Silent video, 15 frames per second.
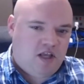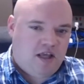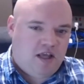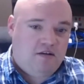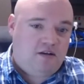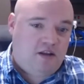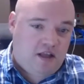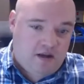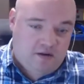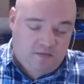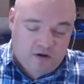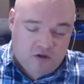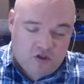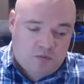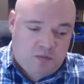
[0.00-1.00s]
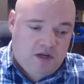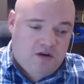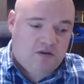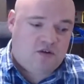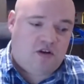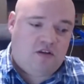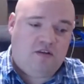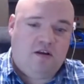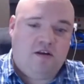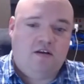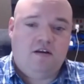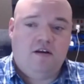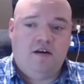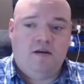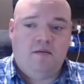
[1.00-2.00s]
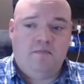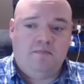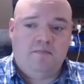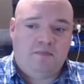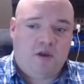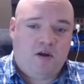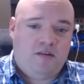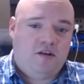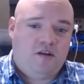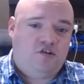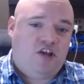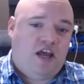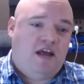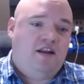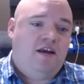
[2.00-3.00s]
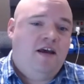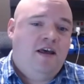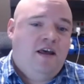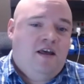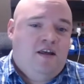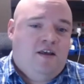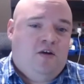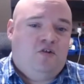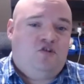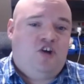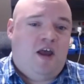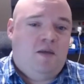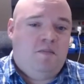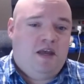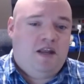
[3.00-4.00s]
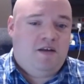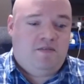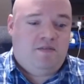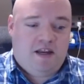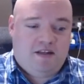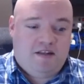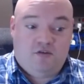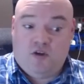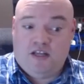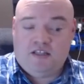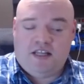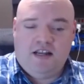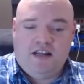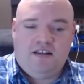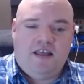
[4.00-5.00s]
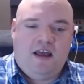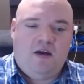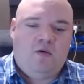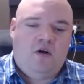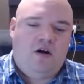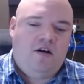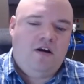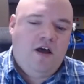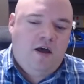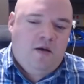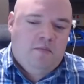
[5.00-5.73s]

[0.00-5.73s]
And any French speakers on the chat, chime in if I translated that wrong.